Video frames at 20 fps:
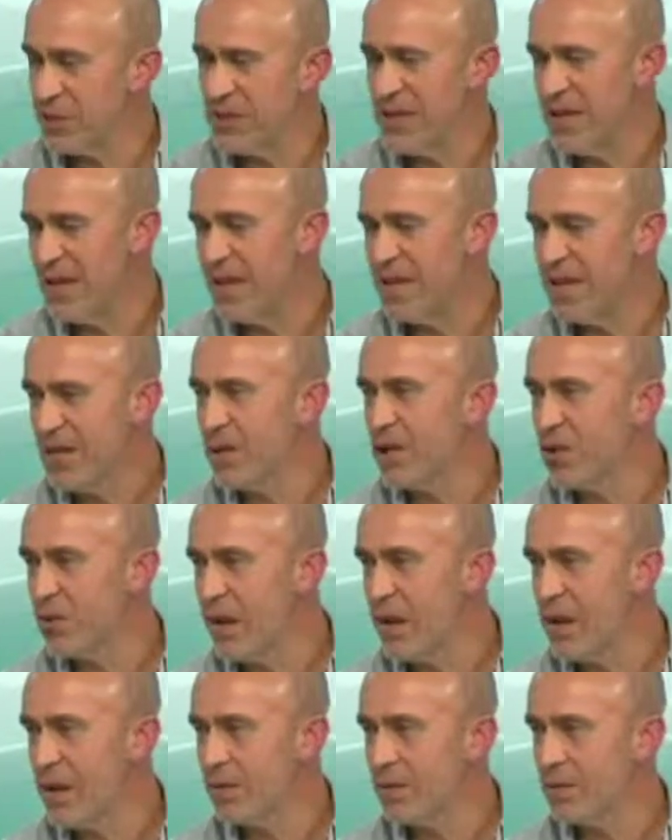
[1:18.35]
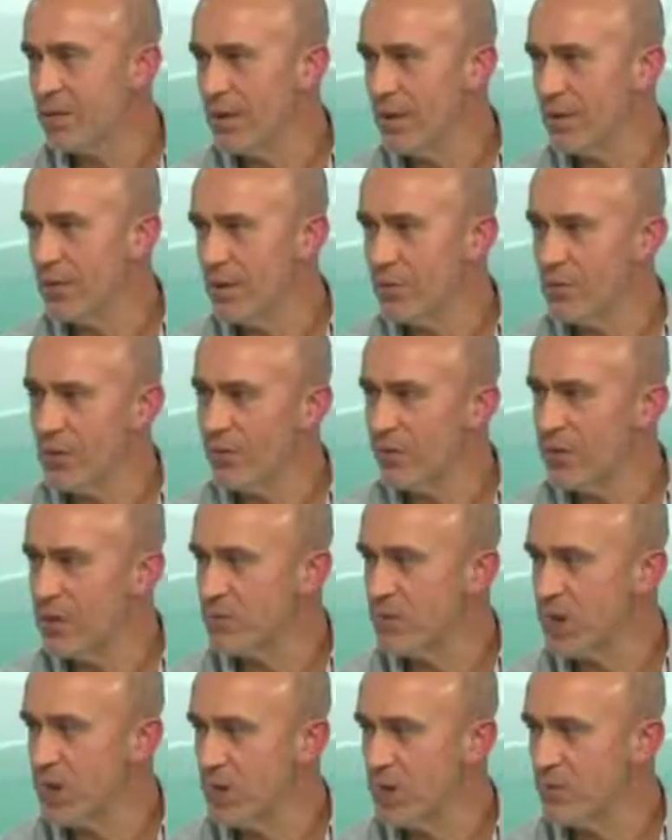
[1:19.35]
But, I remember a
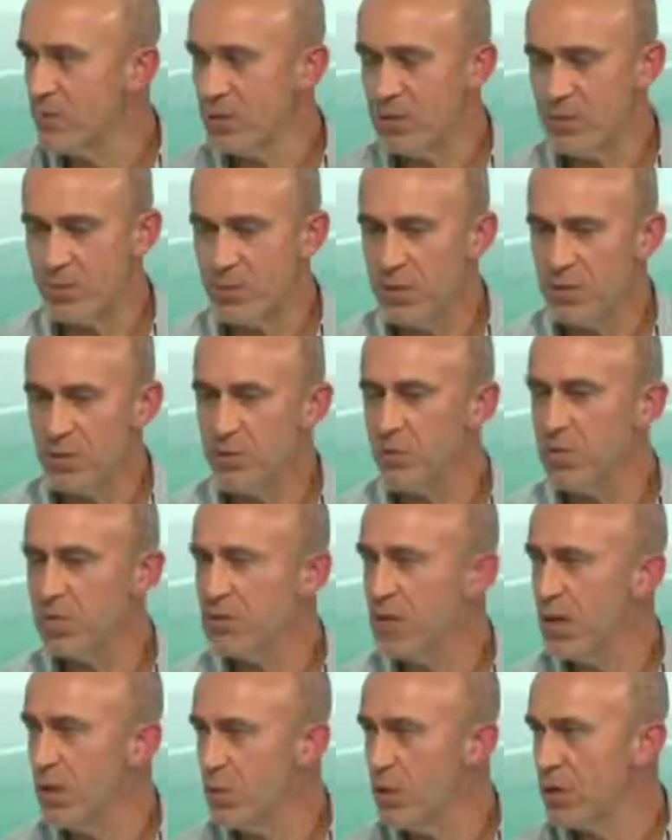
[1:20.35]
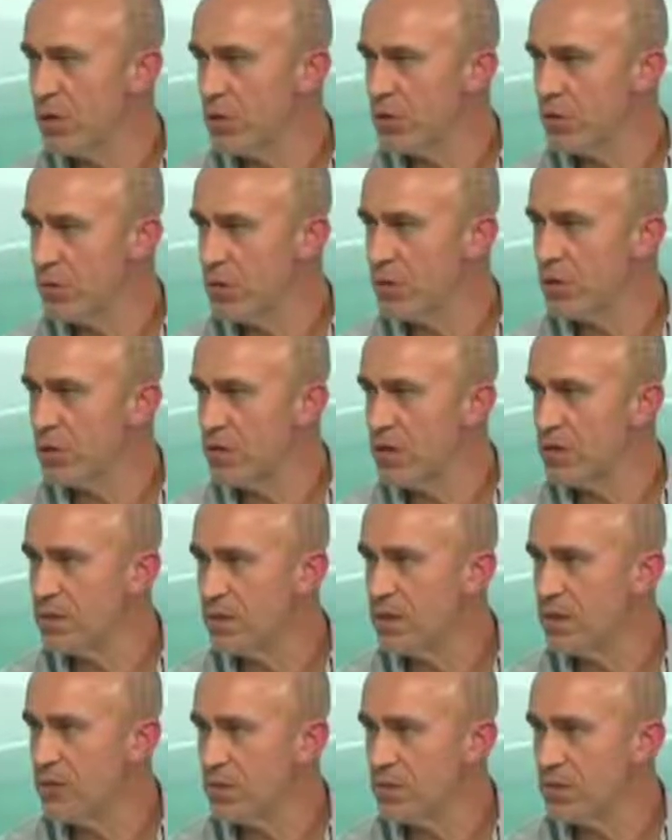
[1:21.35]
phase in my life where I spent too much time watching sports on
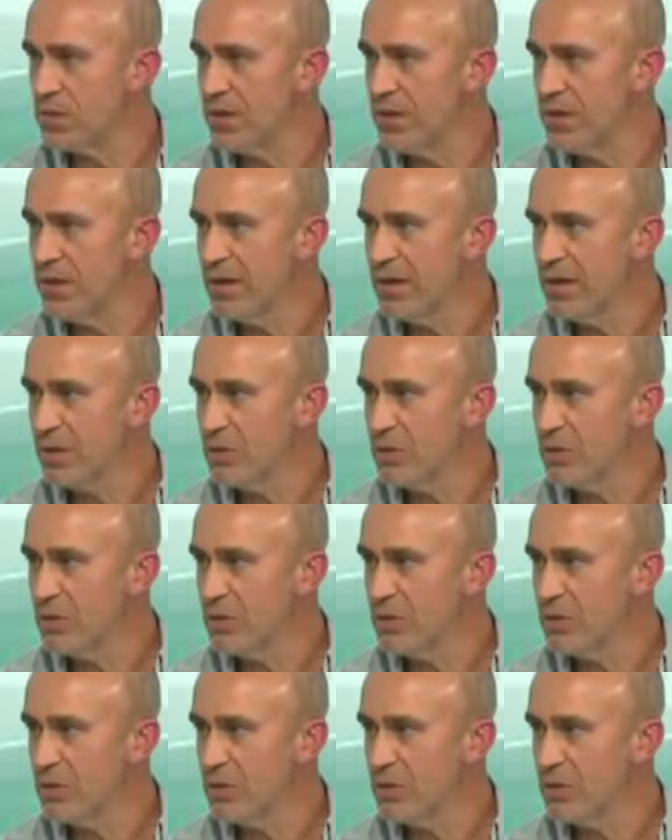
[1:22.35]
television,